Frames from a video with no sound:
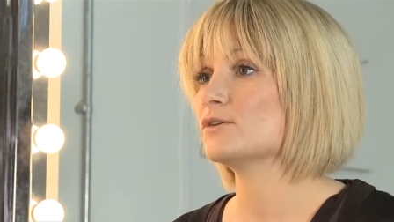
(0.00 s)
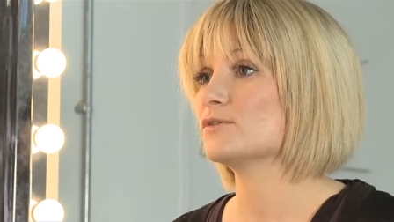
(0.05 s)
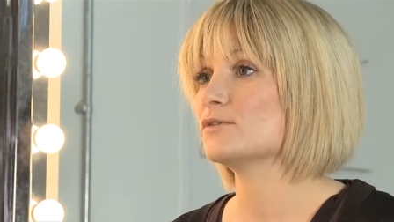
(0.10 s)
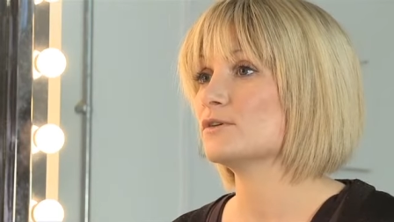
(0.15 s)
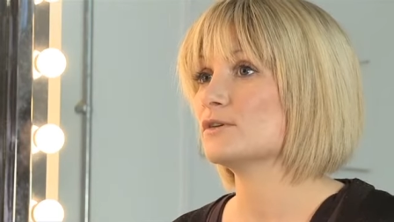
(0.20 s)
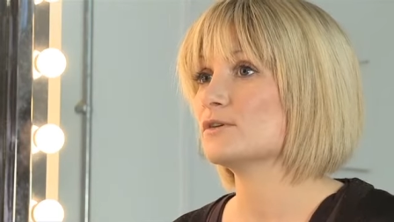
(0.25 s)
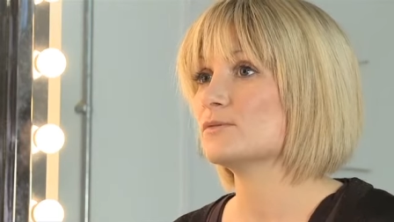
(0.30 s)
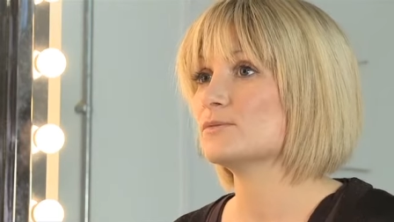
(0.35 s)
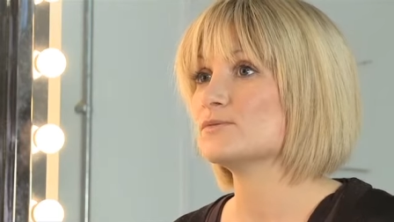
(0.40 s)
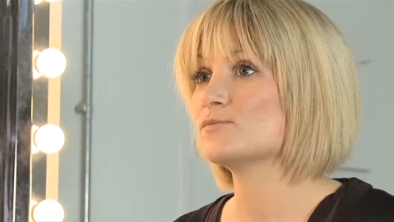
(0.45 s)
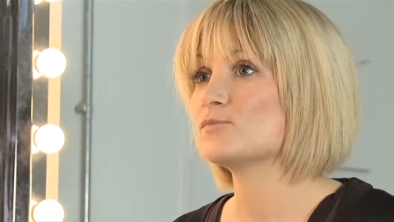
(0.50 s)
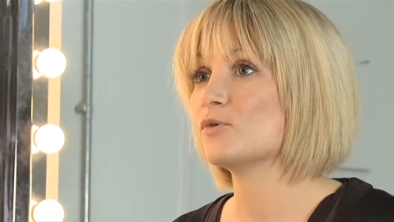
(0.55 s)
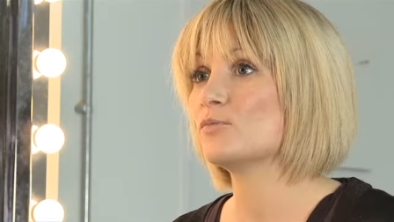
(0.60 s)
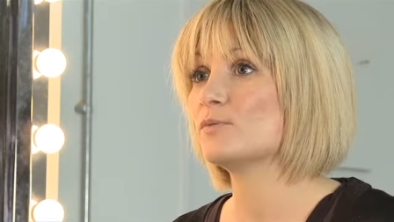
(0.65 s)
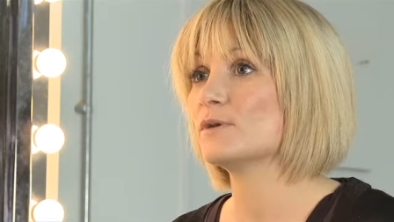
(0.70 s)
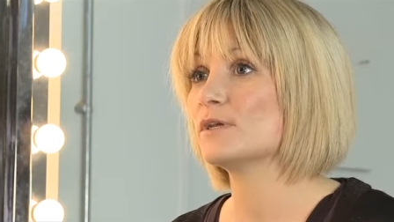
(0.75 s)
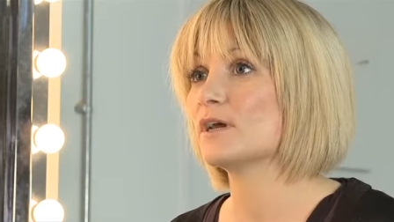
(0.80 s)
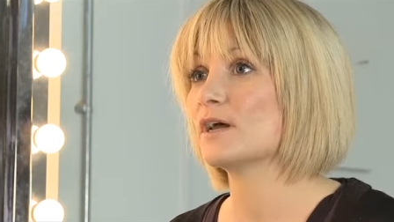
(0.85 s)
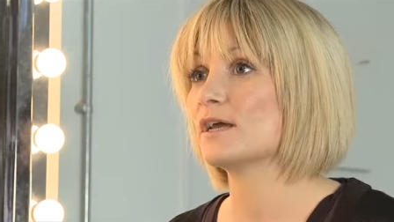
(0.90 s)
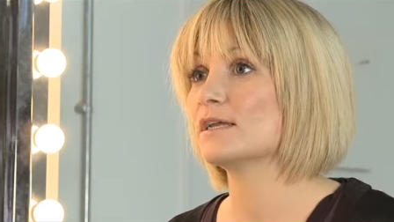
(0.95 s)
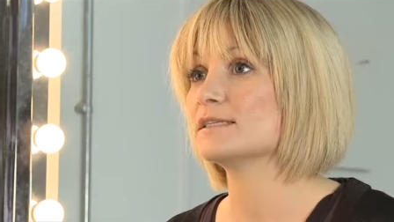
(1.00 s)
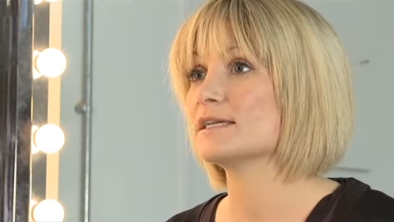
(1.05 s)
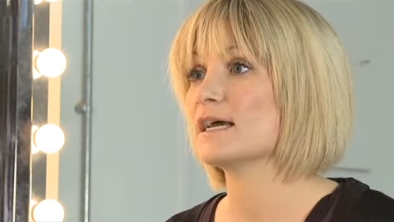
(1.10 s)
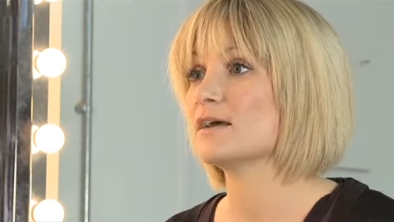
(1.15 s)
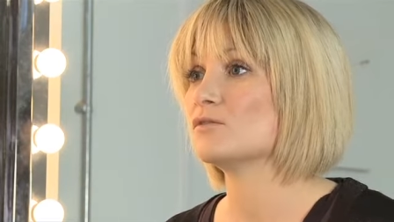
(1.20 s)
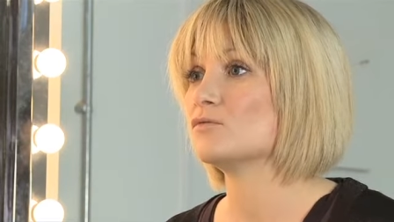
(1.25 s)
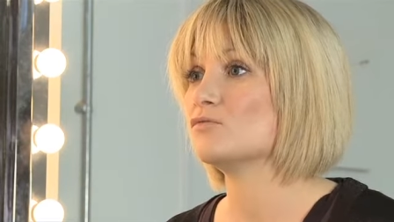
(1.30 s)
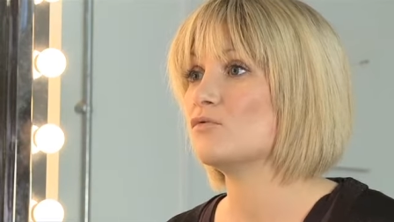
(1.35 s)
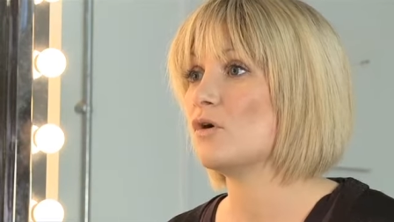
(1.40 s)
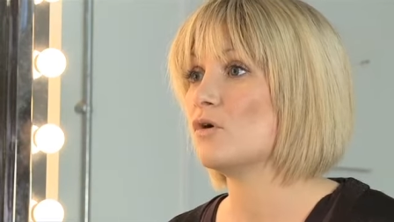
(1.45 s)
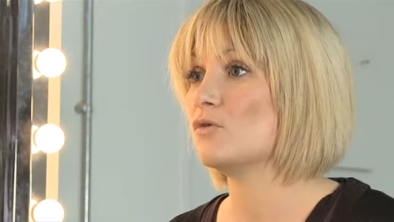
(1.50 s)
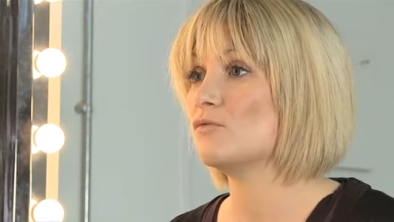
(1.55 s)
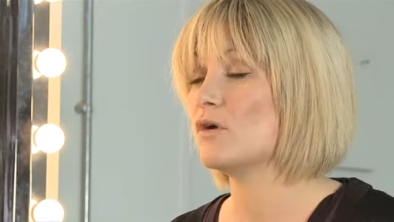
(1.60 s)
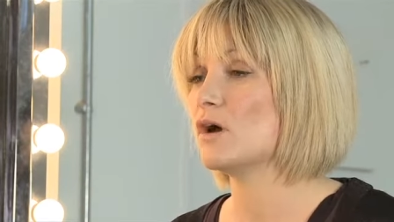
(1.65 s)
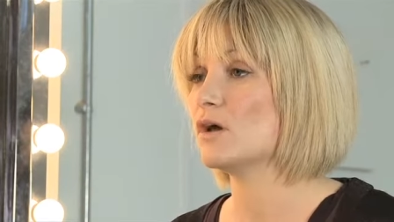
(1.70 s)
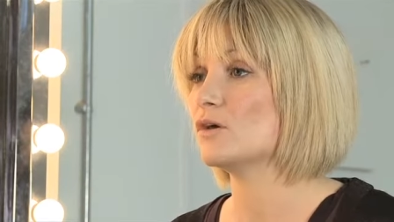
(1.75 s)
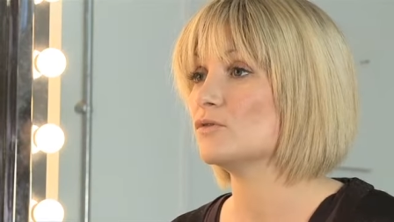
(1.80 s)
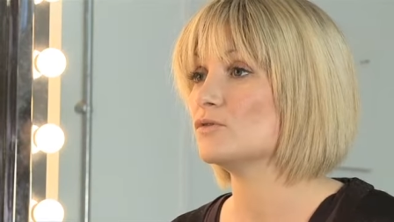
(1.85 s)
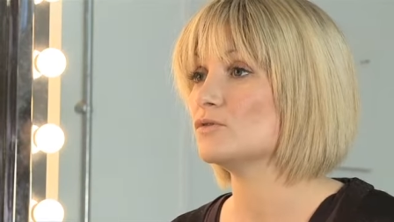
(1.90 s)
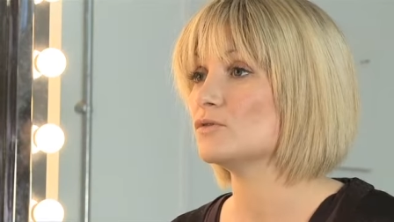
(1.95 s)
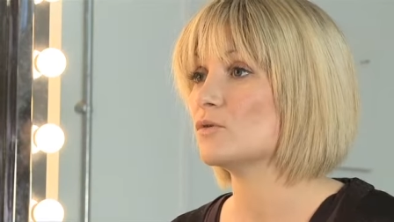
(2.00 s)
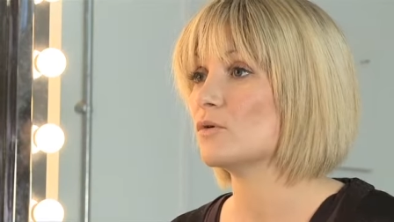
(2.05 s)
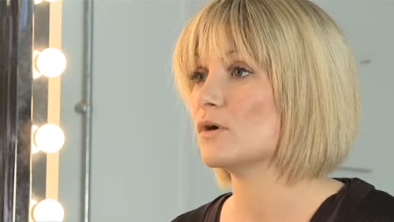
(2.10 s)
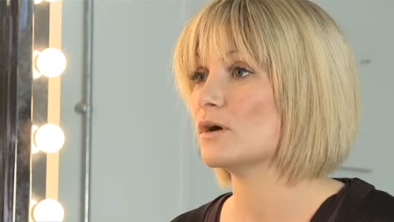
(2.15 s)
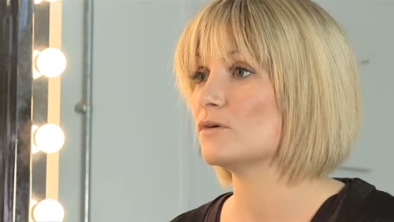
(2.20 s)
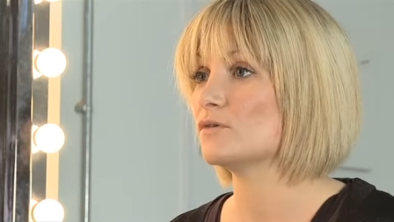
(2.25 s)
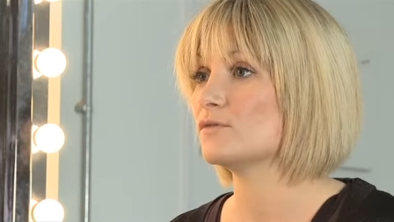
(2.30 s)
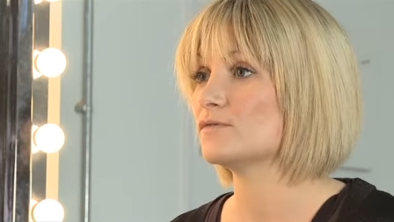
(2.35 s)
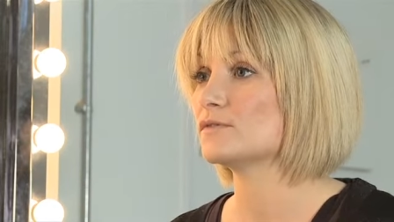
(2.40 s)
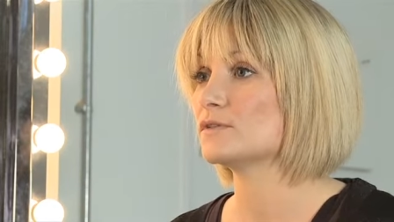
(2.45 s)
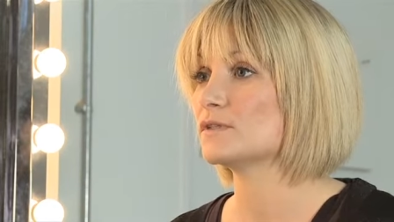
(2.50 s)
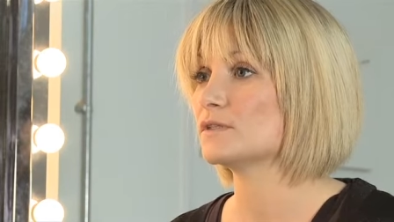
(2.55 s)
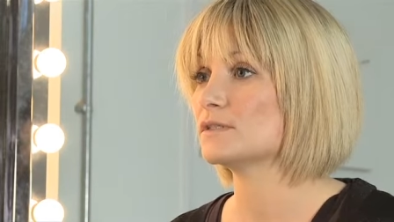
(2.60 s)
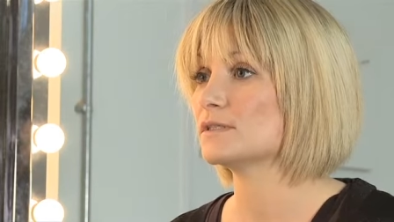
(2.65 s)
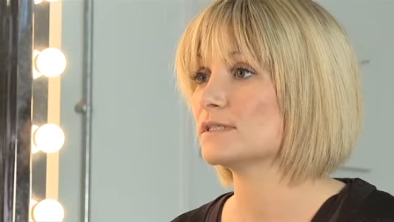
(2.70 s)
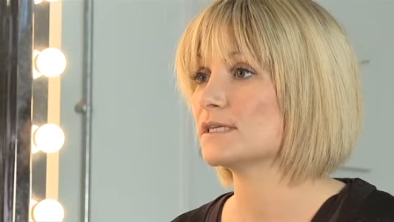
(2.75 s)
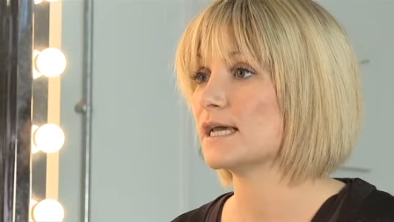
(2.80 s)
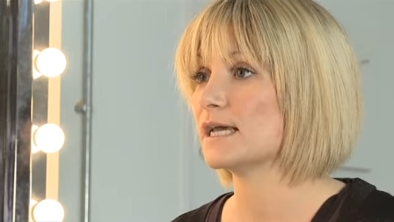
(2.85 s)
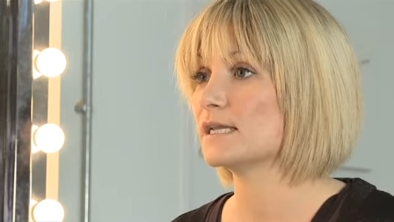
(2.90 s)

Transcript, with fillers: and I was probably going down the wrong road quite often